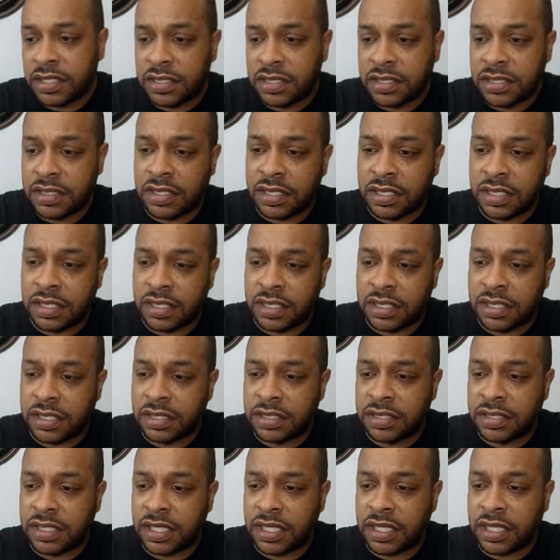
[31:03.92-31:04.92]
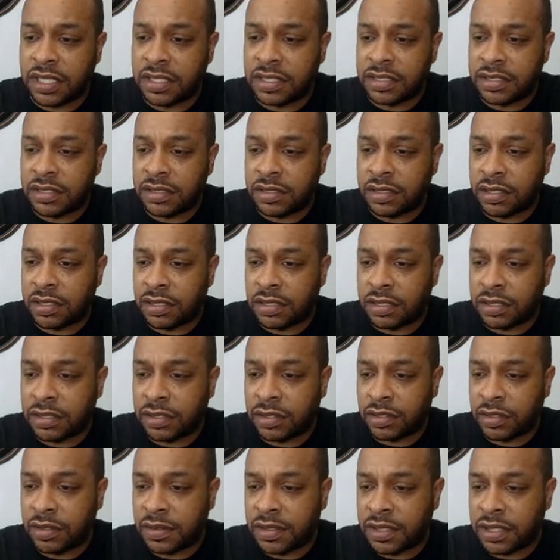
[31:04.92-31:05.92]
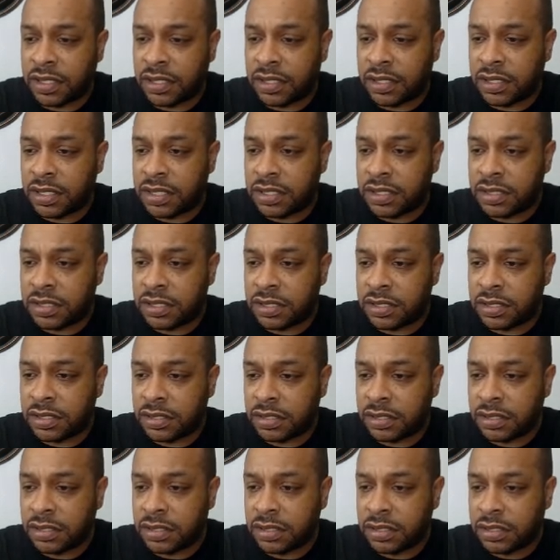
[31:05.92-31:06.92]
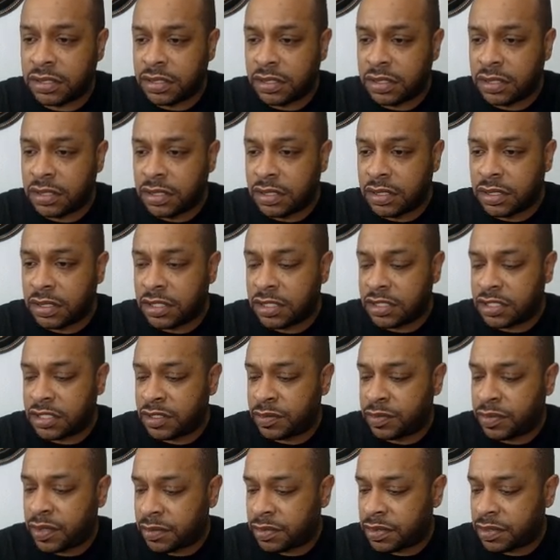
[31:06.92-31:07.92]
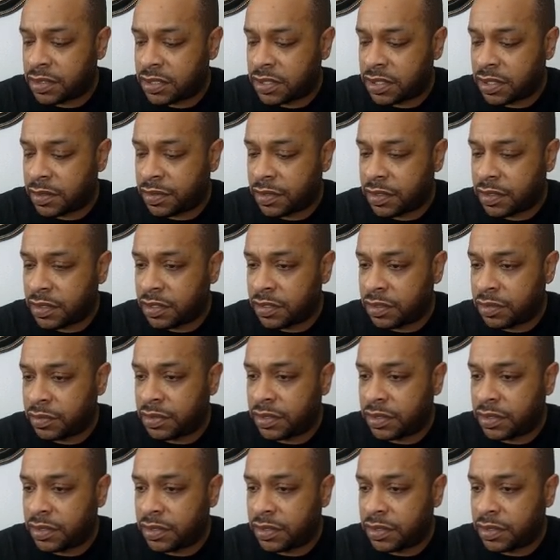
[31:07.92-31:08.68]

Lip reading: this is taking this long. Normally it doesn't. Let's just bump this up a little